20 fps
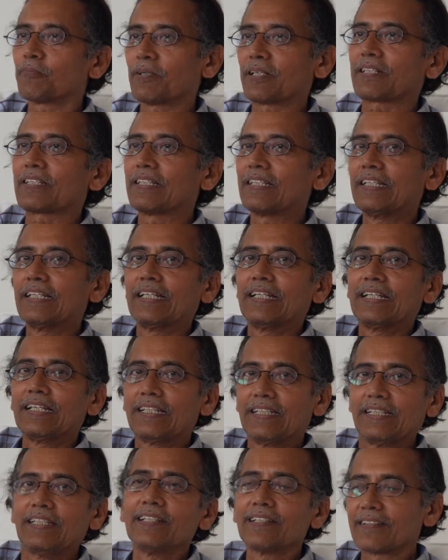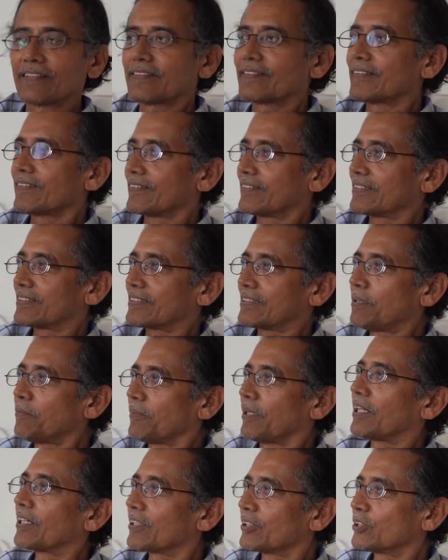But here there is some
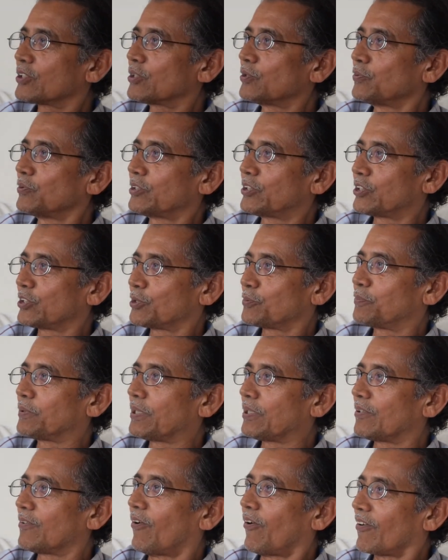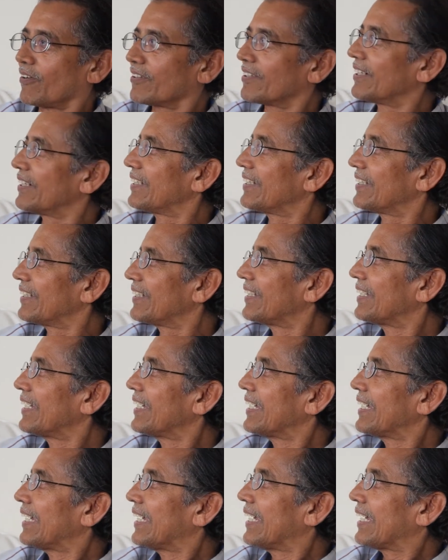energy which has been already
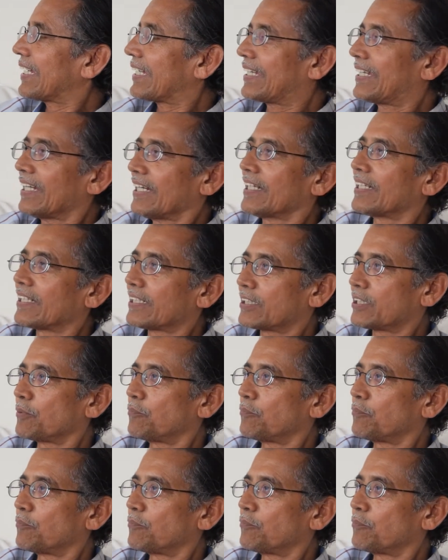killed.